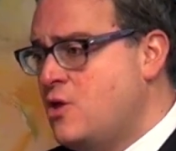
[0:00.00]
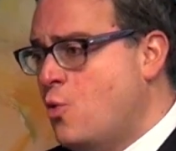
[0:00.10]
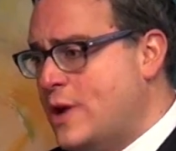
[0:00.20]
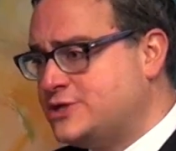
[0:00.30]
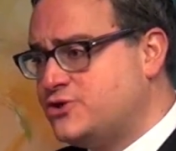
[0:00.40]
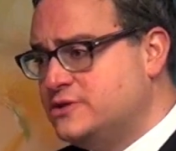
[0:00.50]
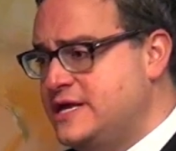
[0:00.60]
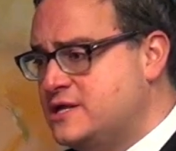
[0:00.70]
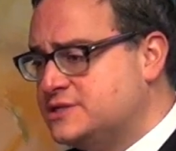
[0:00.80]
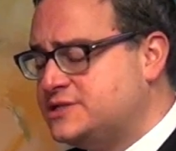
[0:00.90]
Western
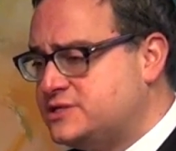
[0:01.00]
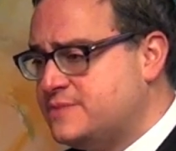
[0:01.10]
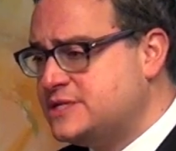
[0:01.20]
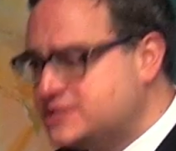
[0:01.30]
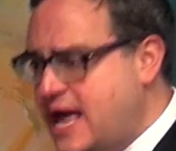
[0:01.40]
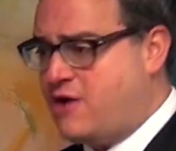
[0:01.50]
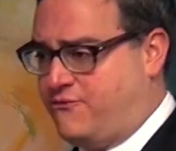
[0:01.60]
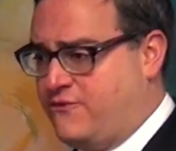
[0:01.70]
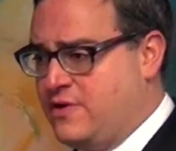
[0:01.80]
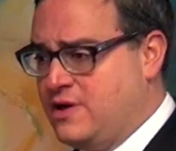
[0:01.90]
legal system
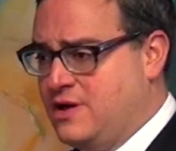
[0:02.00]
itself.